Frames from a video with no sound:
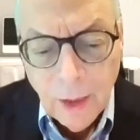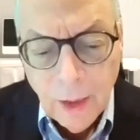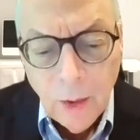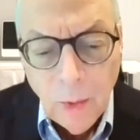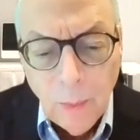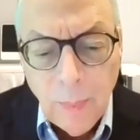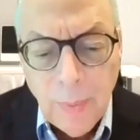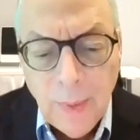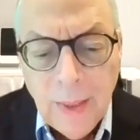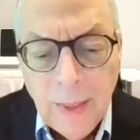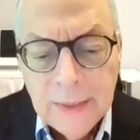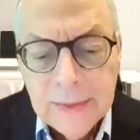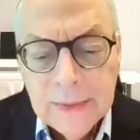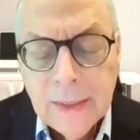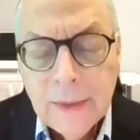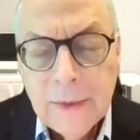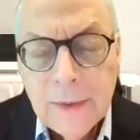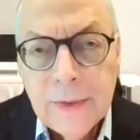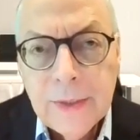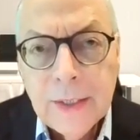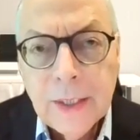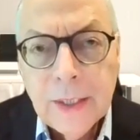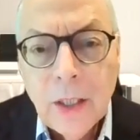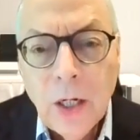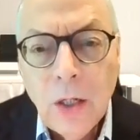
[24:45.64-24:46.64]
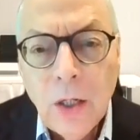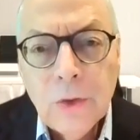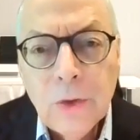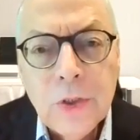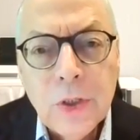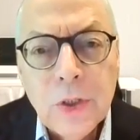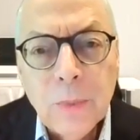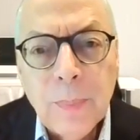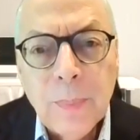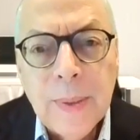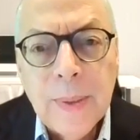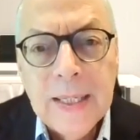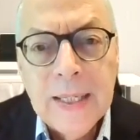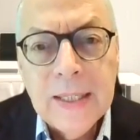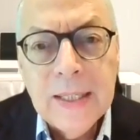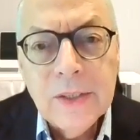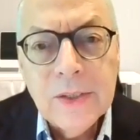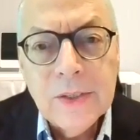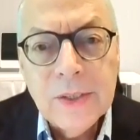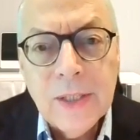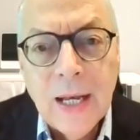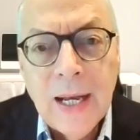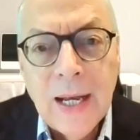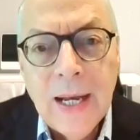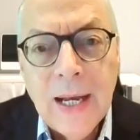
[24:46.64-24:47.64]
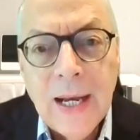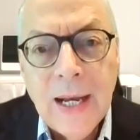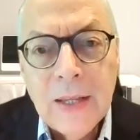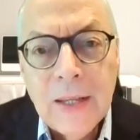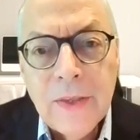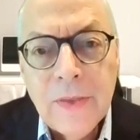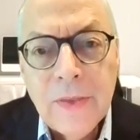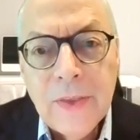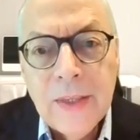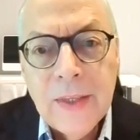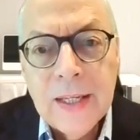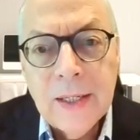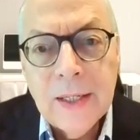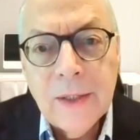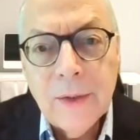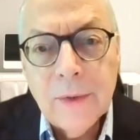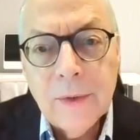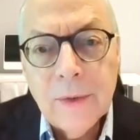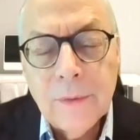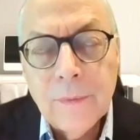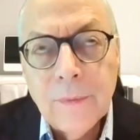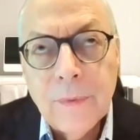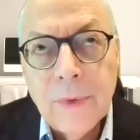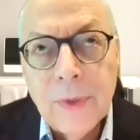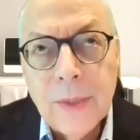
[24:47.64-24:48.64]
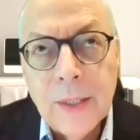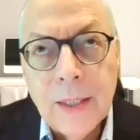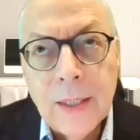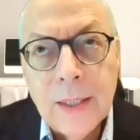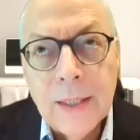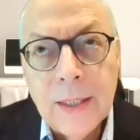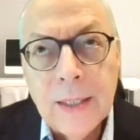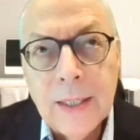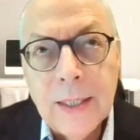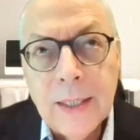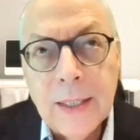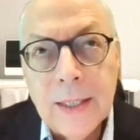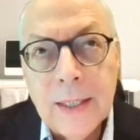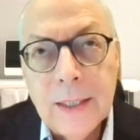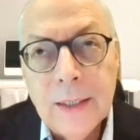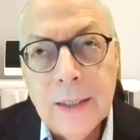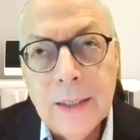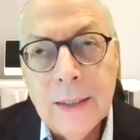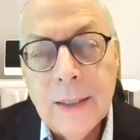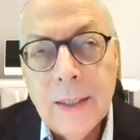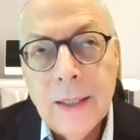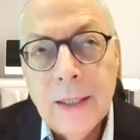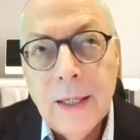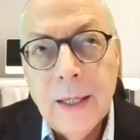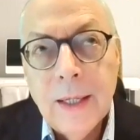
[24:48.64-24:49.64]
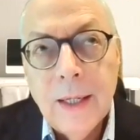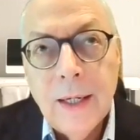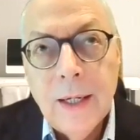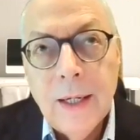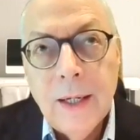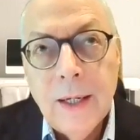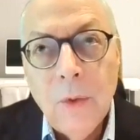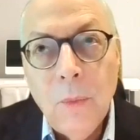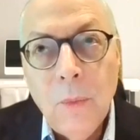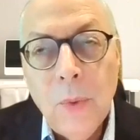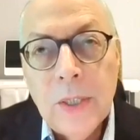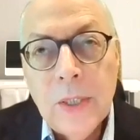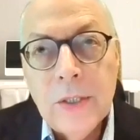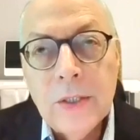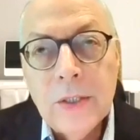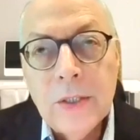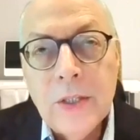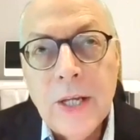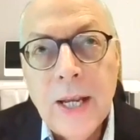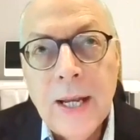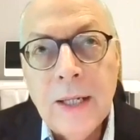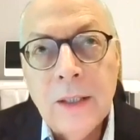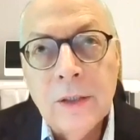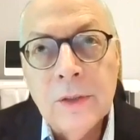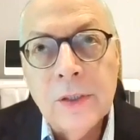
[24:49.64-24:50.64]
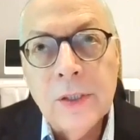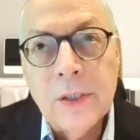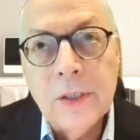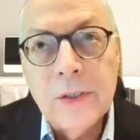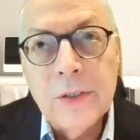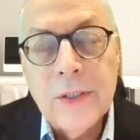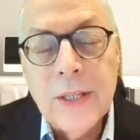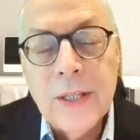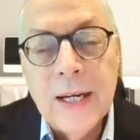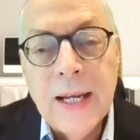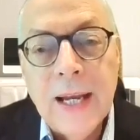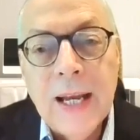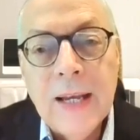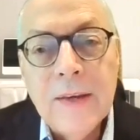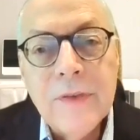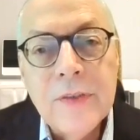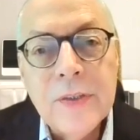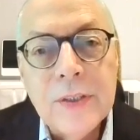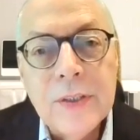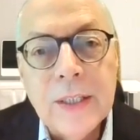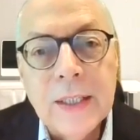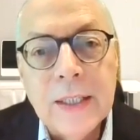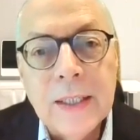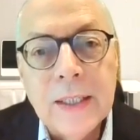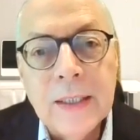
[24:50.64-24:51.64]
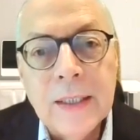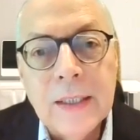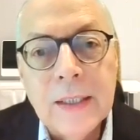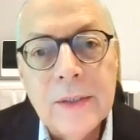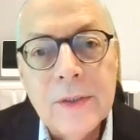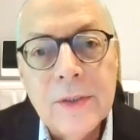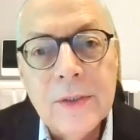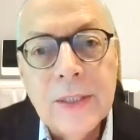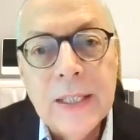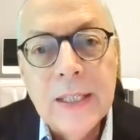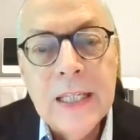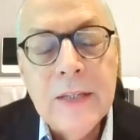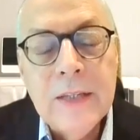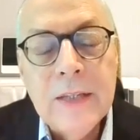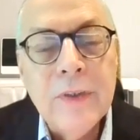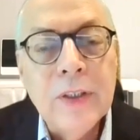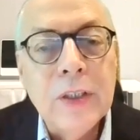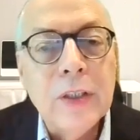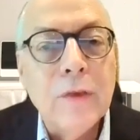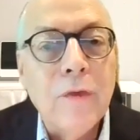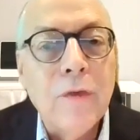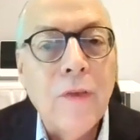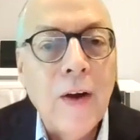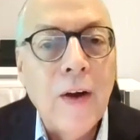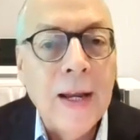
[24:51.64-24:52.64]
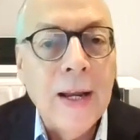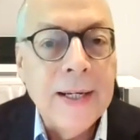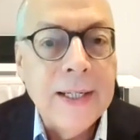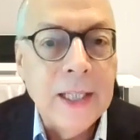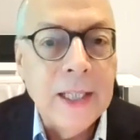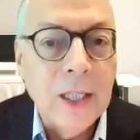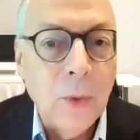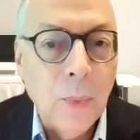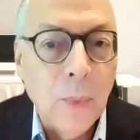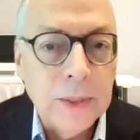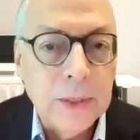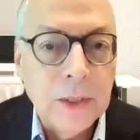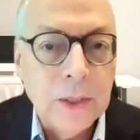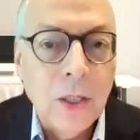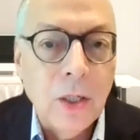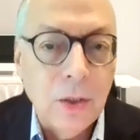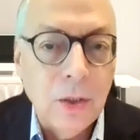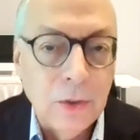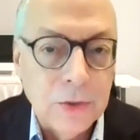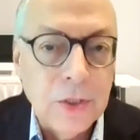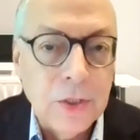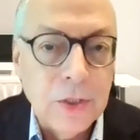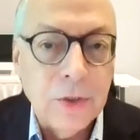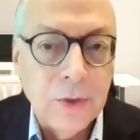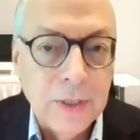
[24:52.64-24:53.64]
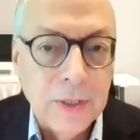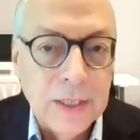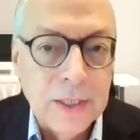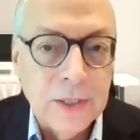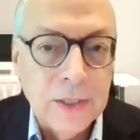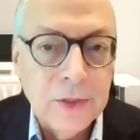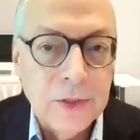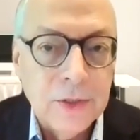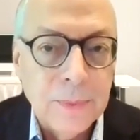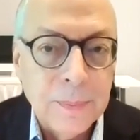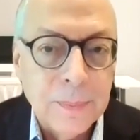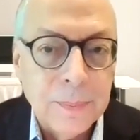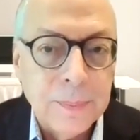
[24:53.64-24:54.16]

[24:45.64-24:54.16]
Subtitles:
But the culture piece, I think one of the challenges that I've seen is even defining what culture is.